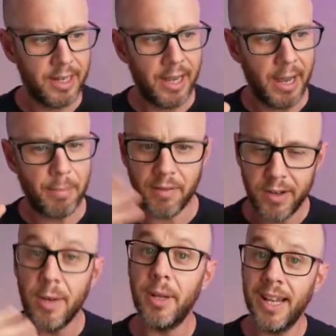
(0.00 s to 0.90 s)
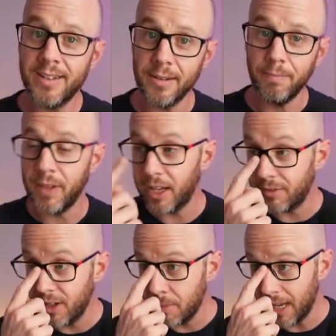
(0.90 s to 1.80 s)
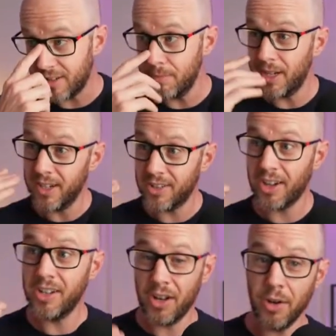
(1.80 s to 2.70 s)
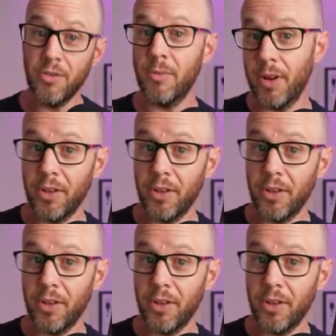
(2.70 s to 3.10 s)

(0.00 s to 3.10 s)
But I've learned my lesson. And I've learned my lesson because I know from other